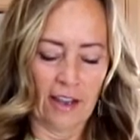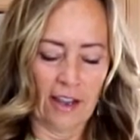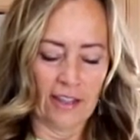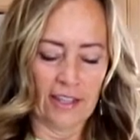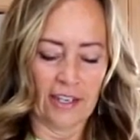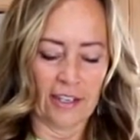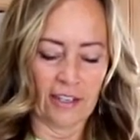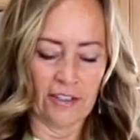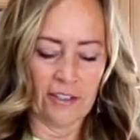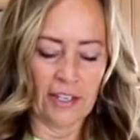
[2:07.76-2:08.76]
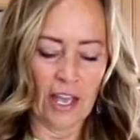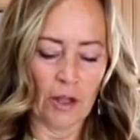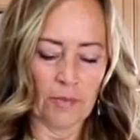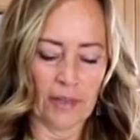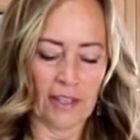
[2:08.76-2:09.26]
and then a good
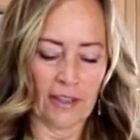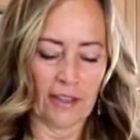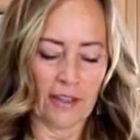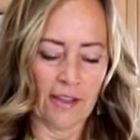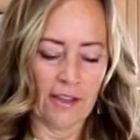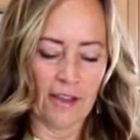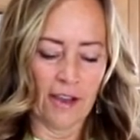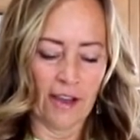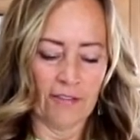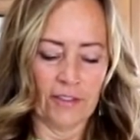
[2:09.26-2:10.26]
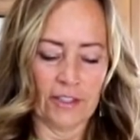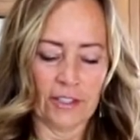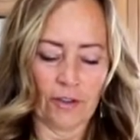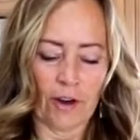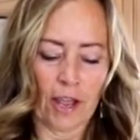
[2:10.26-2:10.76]
helping of the
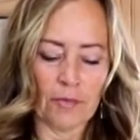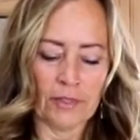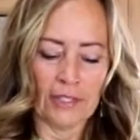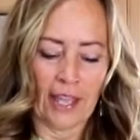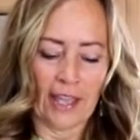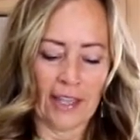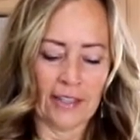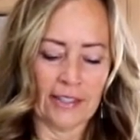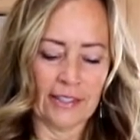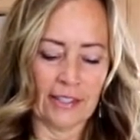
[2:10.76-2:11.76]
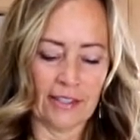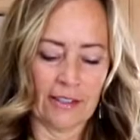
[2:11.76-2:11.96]
scrambled eggs,